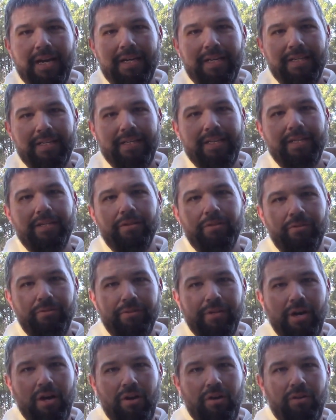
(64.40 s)
and
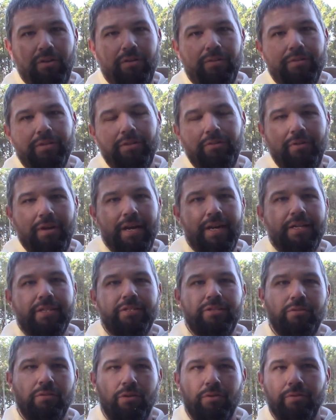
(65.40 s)
killed all the grass
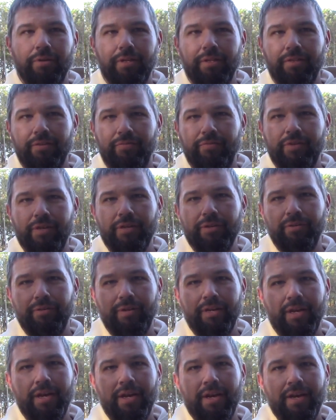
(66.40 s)
growing in the
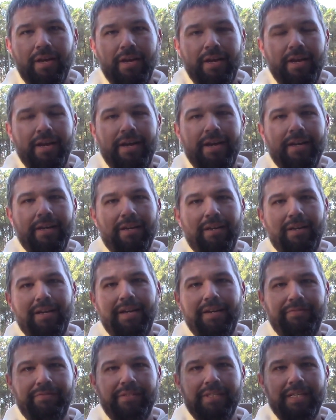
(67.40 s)
field and
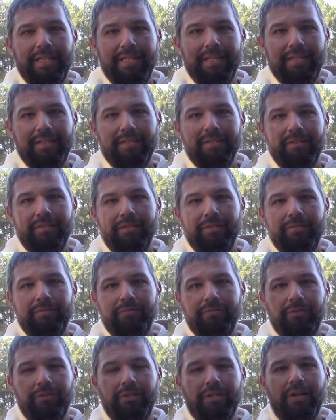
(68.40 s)
left it
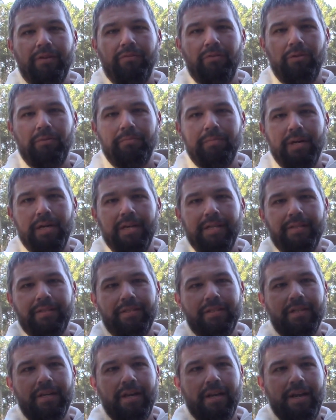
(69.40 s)
for several
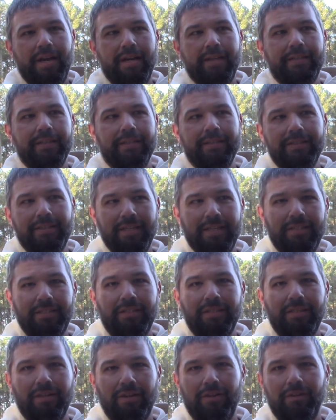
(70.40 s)
months and then
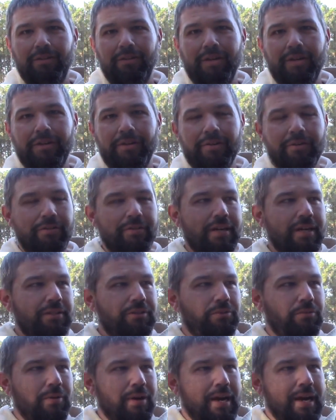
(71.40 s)
dissed it all under.
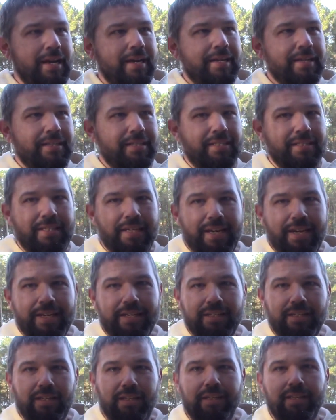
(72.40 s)
That's why it
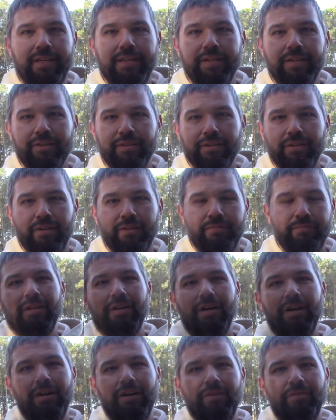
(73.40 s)
stayed clear
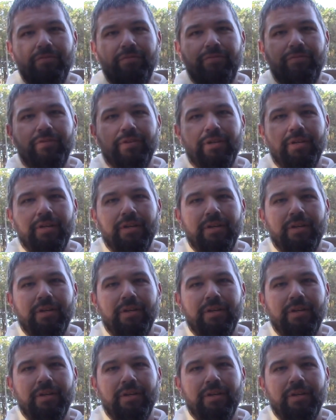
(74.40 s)
of